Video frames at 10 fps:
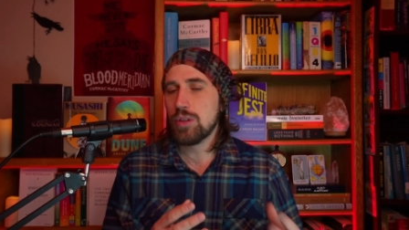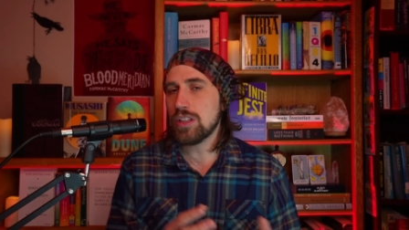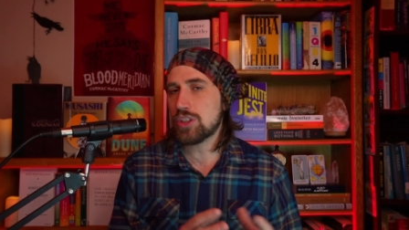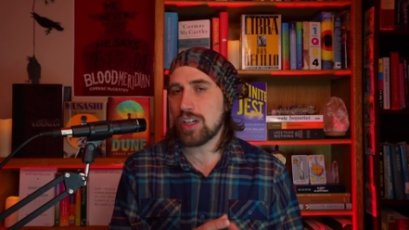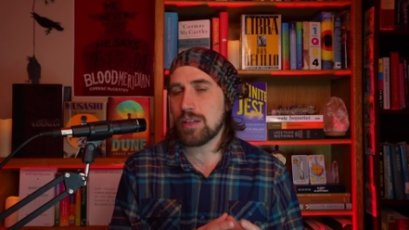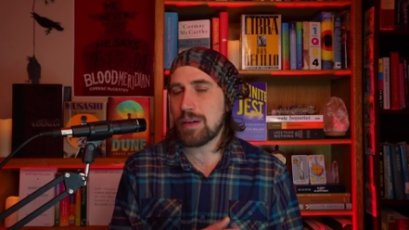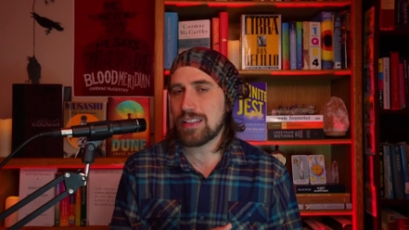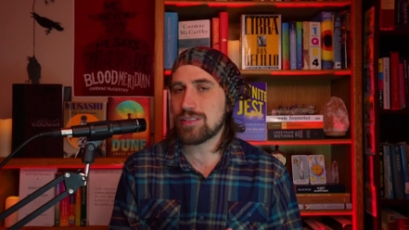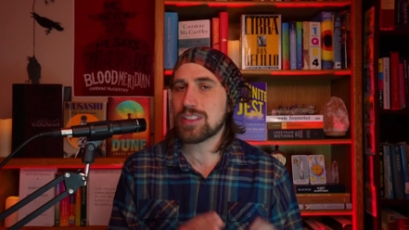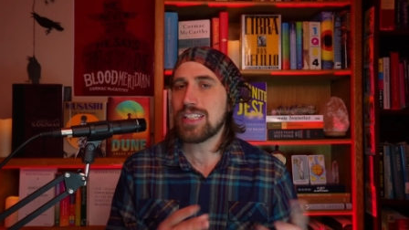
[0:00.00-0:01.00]
really trying to
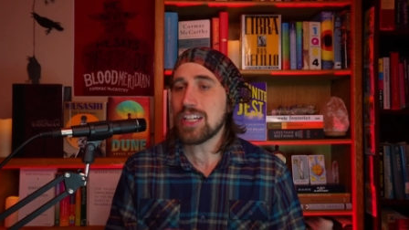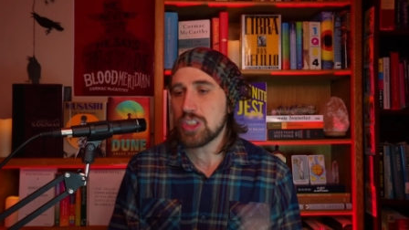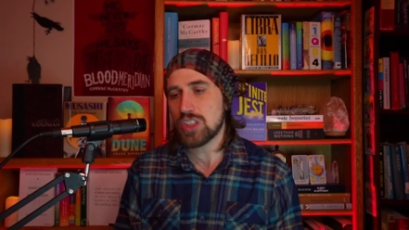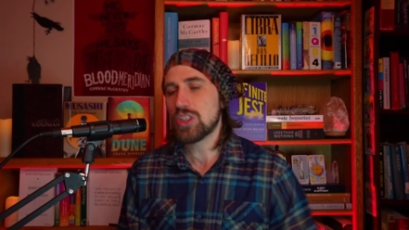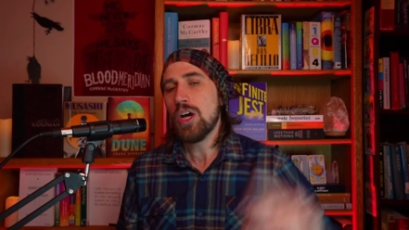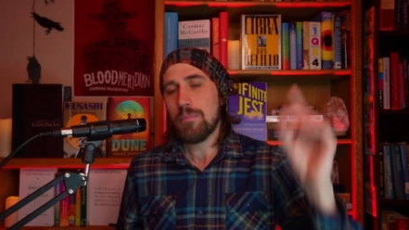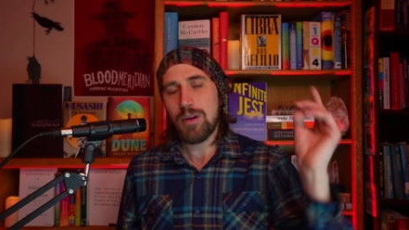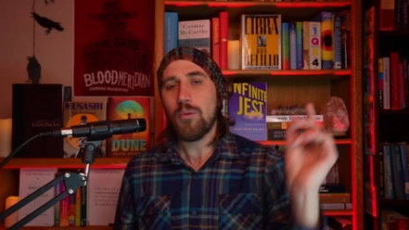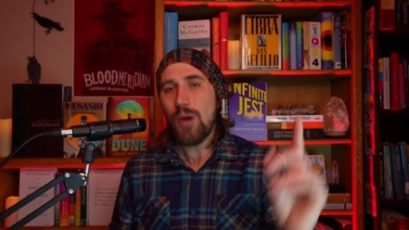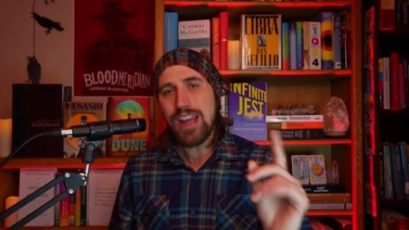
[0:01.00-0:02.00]
make those connections.
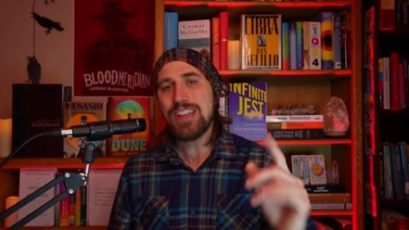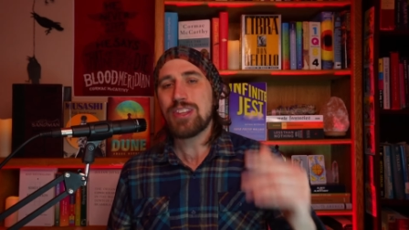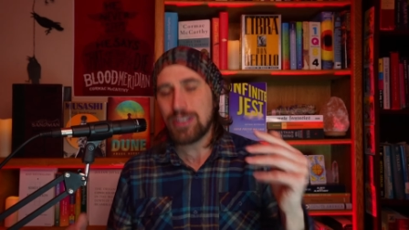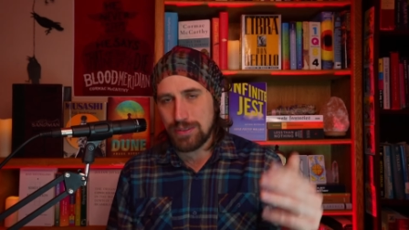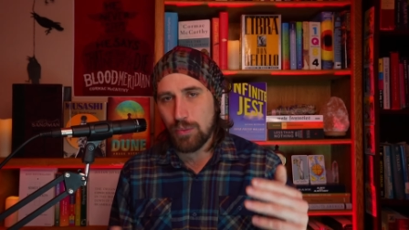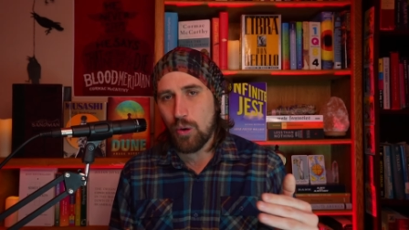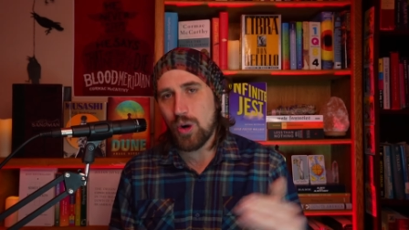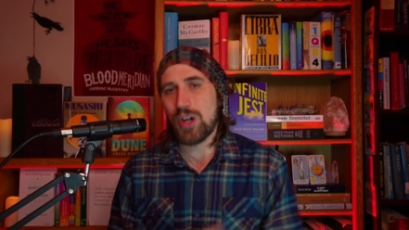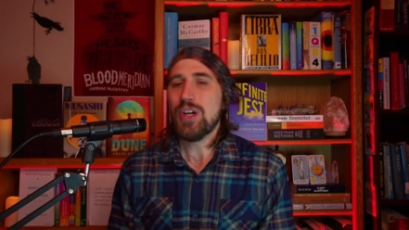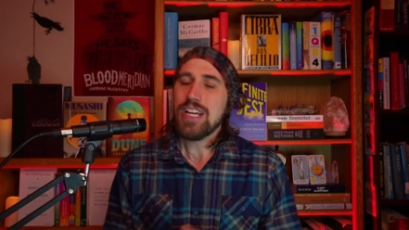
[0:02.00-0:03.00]
But wait, there's
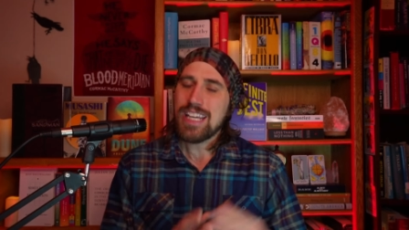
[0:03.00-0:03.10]
more.